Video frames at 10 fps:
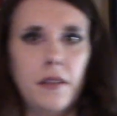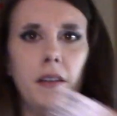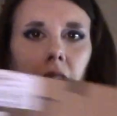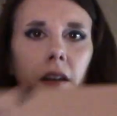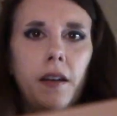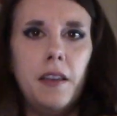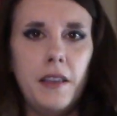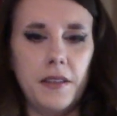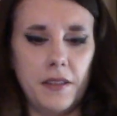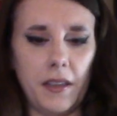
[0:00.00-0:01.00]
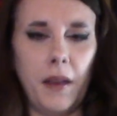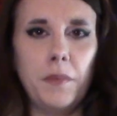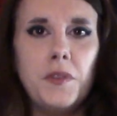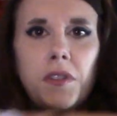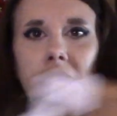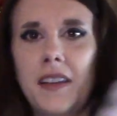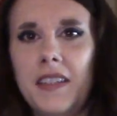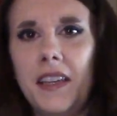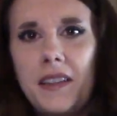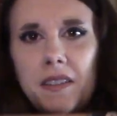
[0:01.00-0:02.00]
I'm just gonna
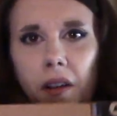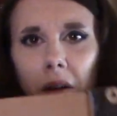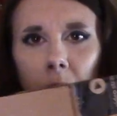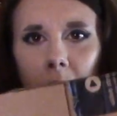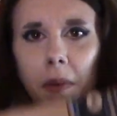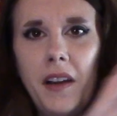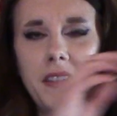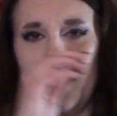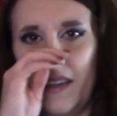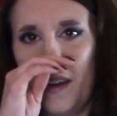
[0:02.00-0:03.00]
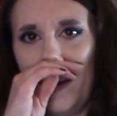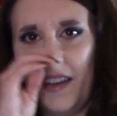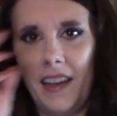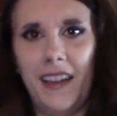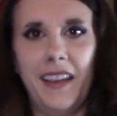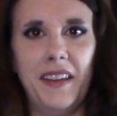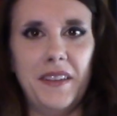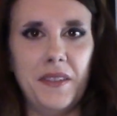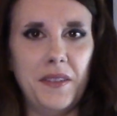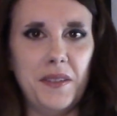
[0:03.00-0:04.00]
take this cardboard box that I got
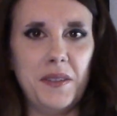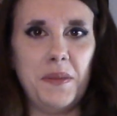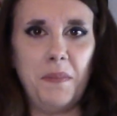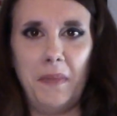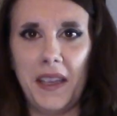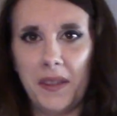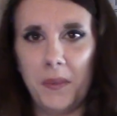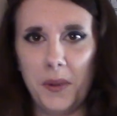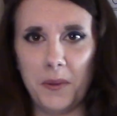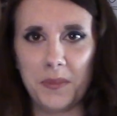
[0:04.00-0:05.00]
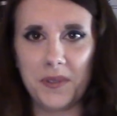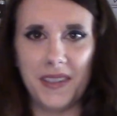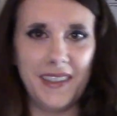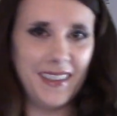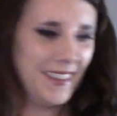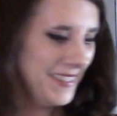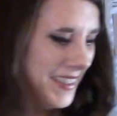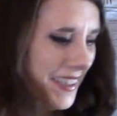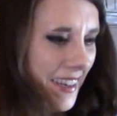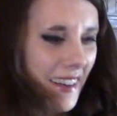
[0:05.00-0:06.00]
and make the boobs,
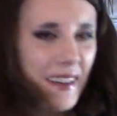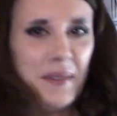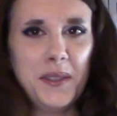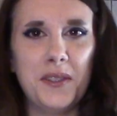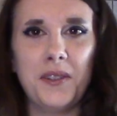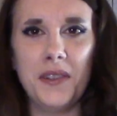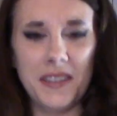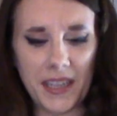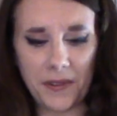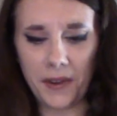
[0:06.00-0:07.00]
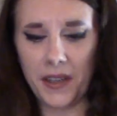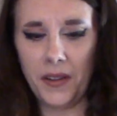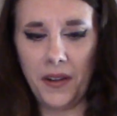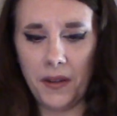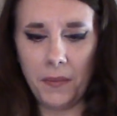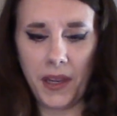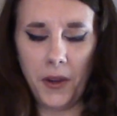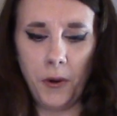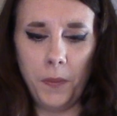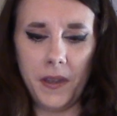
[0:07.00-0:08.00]
which shouldn't take very long. My
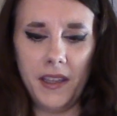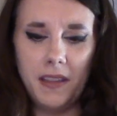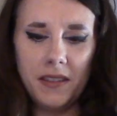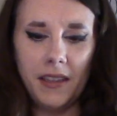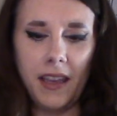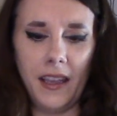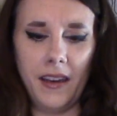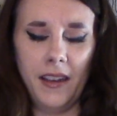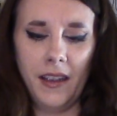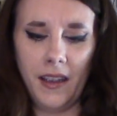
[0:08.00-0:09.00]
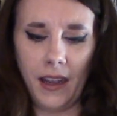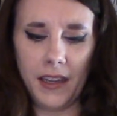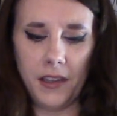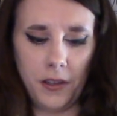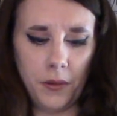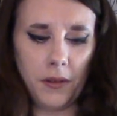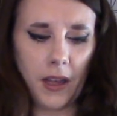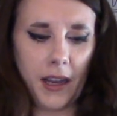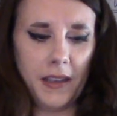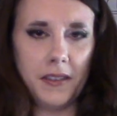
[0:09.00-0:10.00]
hope is that I can
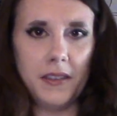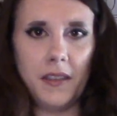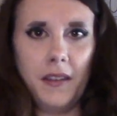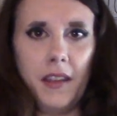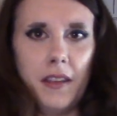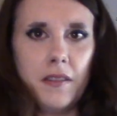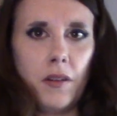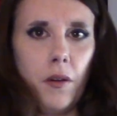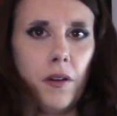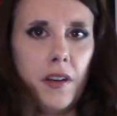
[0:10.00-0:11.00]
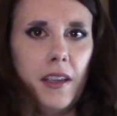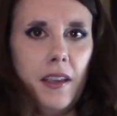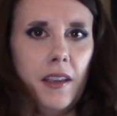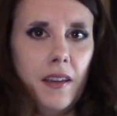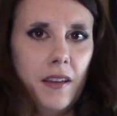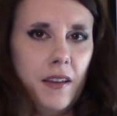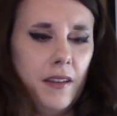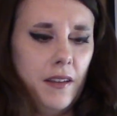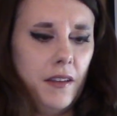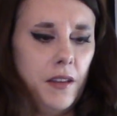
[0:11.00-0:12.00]
utilize these already,
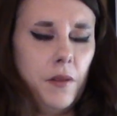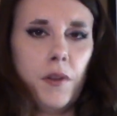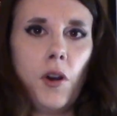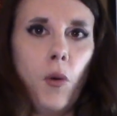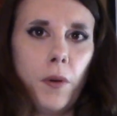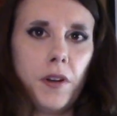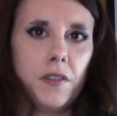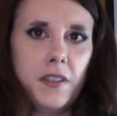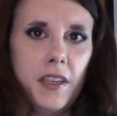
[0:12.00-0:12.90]
you know, the corners